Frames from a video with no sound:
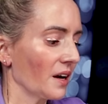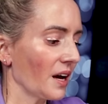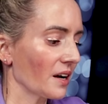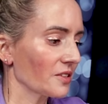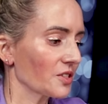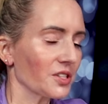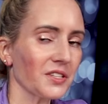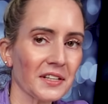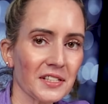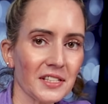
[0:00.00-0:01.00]
has
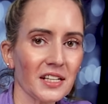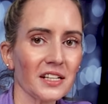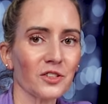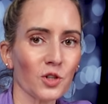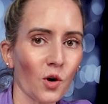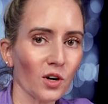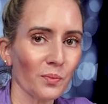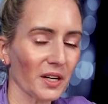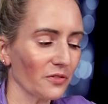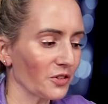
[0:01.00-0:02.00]
16
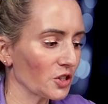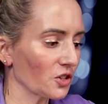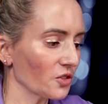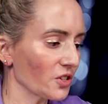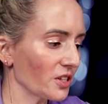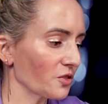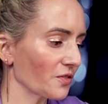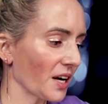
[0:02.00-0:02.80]
total beneficial ingredients.